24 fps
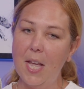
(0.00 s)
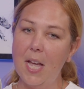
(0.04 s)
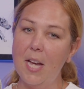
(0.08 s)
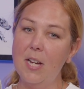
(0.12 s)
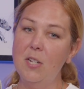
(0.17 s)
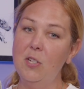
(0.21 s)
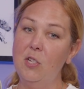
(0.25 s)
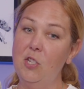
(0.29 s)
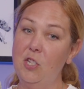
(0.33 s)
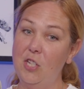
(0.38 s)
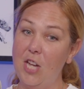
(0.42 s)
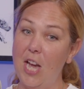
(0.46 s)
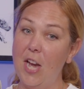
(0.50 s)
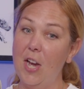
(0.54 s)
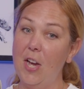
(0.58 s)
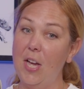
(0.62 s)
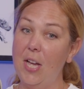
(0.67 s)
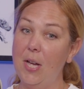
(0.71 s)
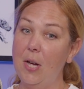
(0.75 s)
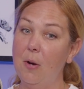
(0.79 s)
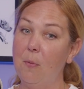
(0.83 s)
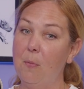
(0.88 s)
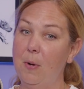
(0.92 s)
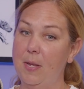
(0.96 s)

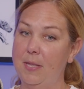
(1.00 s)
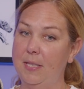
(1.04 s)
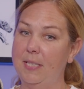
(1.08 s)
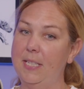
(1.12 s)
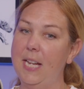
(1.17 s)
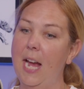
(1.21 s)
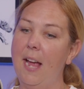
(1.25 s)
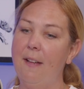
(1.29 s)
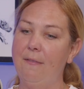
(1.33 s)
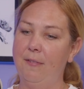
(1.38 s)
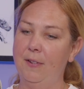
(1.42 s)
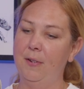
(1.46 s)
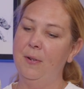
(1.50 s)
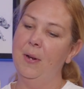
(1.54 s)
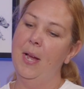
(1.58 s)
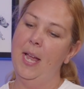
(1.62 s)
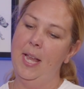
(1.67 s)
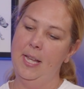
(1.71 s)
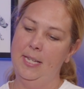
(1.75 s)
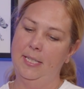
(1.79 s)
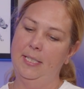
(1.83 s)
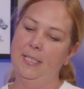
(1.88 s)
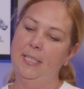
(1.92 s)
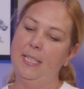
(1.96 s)
sharing with staff who
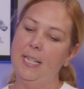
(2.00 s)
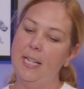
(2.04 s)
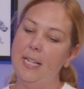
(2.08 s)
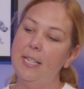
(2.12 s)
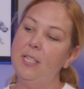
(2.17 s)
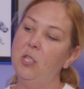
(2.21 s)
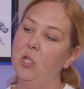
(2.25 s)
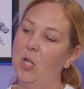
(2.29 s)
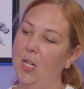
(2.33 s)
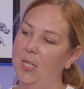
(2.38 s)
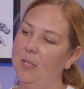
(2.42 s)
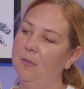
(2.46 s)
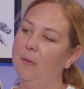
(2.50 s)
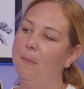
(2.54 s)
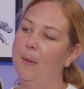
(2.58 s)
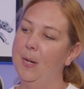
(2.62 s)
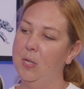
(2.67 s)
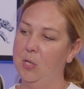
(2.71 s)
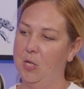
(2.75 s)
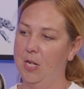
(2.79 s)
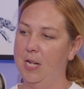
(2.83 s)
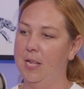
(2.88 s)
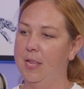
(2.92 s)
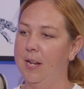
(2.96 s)
had seen
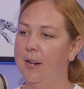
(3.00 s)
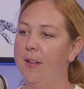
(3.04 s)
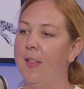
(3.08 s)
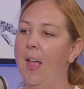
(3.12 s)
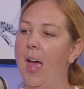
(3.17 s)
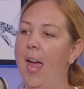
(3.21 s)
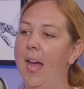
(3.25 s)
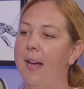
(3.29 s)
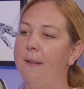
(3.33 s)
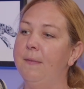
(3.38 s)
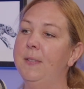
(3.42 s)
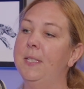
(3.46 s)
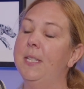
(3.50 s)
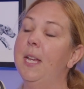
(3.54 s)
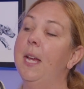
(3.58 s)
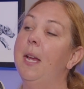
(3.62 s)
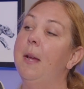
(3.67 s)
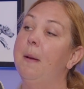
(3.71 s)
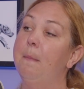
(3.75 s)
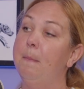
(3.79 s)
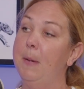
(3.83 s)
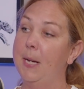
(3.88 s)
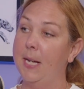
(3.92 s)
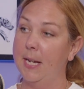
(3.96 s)
transformation in their lives
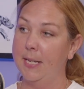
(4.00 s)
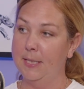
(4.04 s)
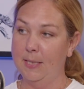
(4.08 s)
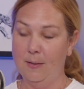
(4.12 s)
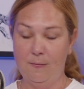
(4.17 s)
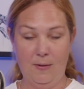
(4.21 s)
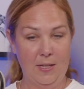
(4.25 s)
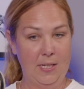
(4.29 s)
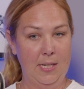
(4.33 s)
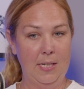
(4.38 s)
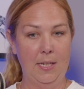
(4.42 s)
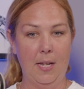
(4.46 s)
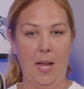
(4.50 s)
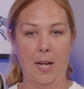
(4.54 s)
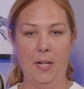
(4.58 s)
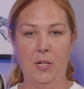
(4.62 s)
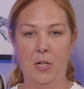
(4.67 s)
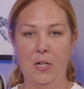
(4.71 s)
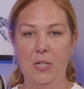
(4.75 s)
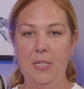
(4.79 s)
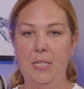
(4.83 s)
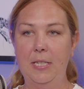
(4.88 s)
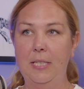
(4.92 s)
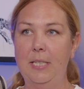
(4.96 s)
because of a, de- a
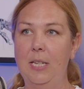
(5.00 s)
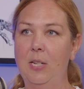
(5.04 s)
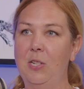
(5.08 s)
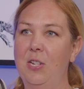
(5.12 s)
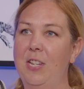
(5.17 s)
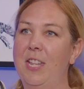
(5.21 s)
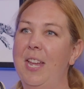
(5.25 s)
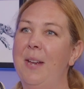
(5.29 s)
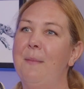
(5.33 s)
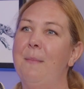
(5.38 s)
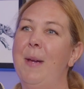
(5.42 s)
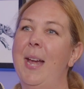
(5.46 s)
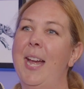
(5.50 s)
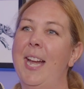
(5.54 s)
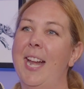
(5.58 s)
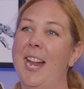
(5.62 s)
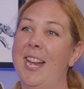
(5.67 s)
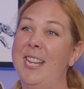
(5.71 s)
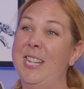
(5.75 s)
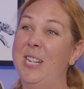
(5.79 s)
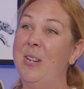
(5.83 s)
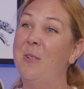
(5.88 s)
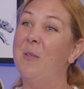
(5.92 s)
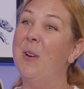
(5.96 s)
good decision they made
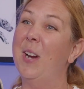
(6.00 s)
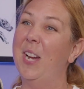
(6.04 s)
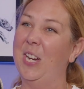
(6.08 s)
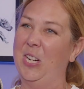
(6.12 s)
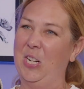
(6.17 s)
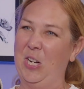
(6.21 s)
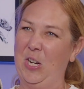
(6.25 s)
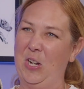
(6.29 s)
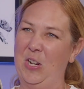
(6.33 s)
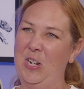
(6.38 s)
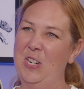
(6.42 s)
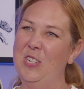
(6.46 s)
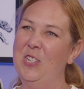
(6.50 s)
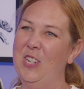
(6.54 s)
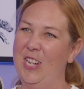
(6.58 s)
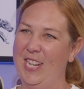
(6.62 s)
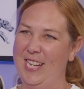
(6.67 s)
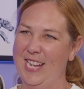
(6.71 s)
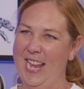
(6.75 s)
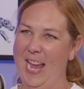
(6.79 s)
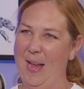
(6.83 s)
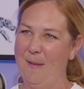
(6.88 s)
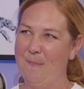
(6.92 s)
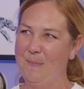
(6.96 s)
and you were
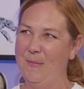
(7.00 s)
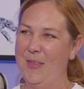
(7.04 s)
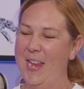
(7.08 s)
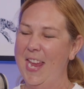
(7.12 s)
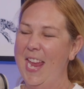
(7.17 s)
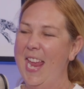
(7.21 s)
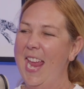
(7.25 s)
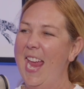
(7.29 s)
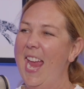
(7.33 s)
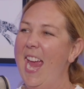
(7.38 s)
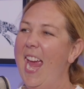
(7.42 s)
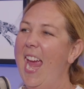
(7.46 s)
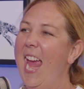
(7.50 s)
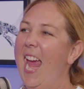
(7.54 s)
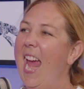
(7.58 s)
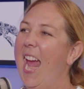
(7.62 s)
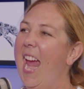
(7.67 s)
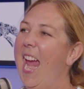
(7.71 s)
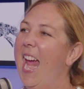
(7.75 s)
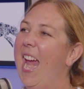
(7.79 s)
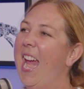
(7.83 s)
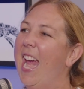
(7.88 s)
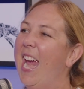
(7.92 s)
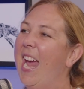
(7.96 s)
encouraging them
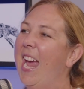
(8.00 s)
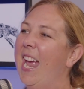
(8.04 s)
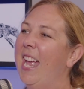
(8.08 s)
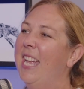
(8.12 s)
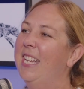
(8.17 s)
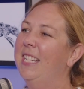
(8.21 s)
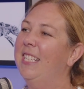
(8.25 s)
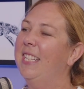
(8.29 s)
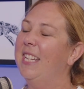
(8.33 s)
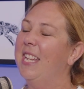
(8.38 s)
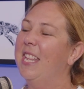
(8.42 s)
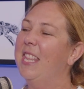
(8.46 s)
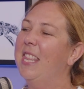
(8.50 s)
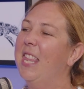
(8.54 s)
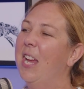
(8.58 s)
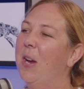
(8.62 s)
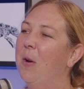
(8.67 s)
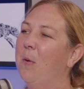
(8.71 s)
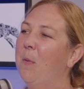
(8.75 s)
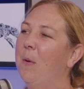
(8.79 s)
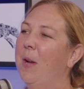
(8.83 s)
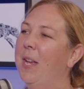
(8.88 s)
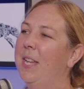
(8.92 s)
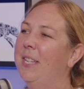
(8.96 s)
and
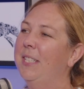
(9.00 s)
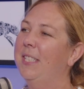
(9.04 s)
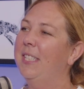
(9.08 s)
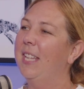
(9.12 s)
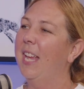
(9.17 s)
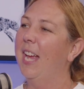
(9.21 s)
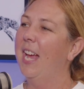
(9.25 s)
there was